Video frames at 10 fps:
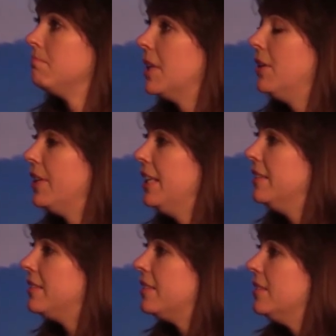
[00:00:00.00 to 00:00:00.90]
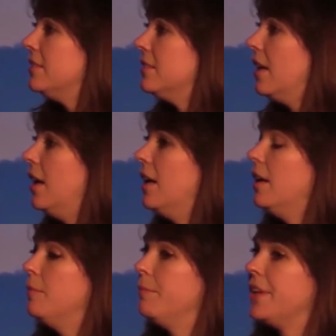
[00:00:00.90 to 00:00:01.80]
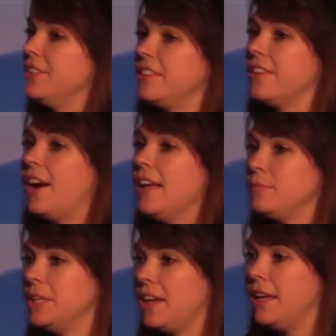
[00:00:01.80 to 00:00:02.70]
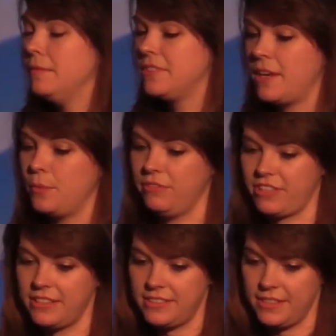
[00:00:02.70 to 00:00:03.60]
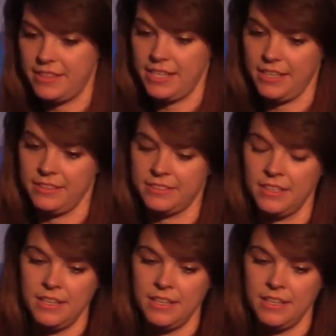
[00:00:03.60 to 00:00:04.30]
and released. Um, there's, there has been times that we've tested things.